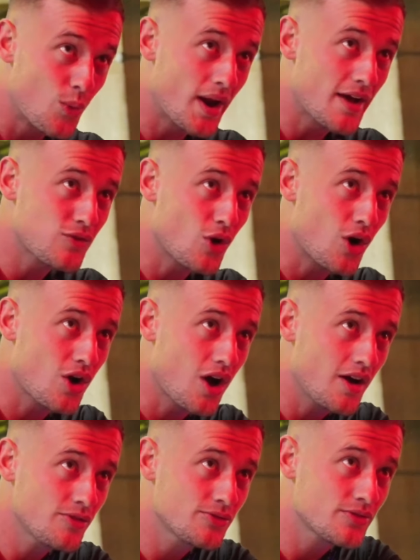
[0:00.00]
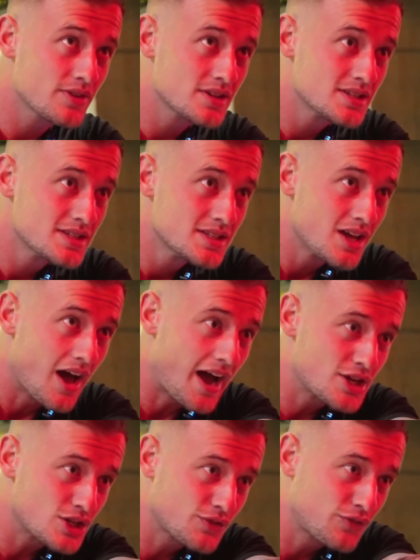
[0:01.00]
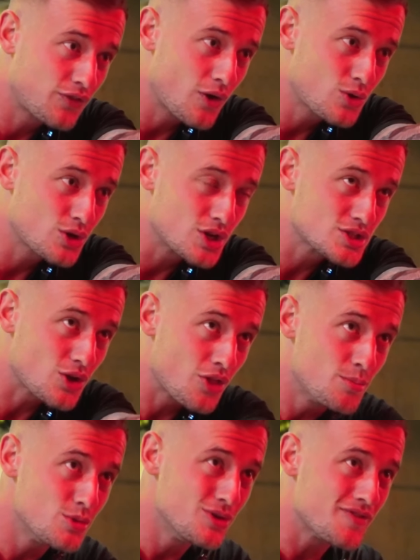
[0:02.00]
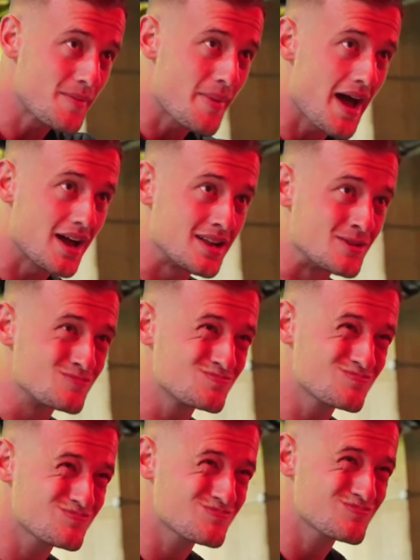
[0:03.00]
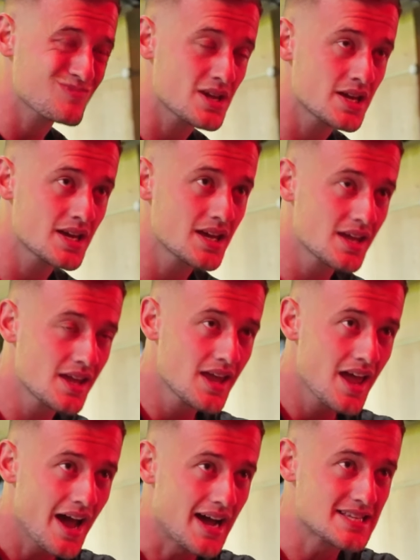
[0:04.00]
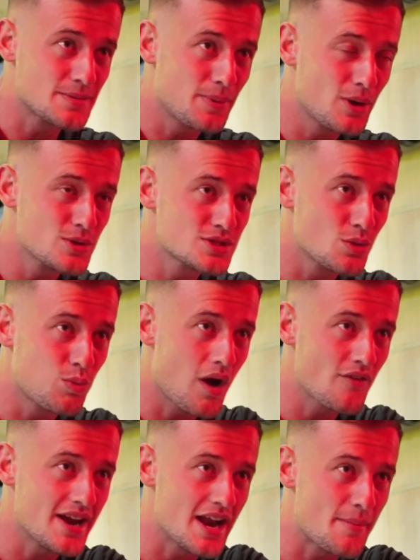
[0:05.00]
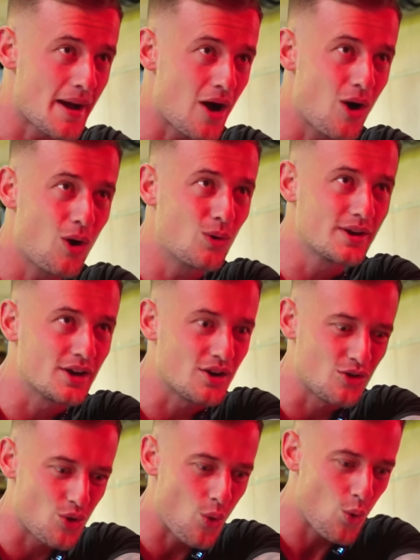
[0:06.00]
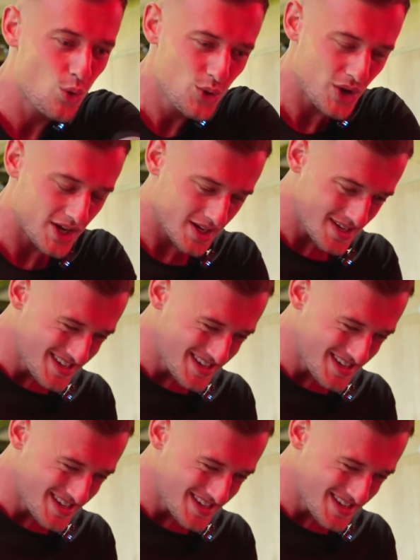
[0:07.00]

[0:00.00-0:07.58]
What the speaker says: When I've got a cuff, I can just focus on the moving pattern, as opposed to worrying about holding an awkward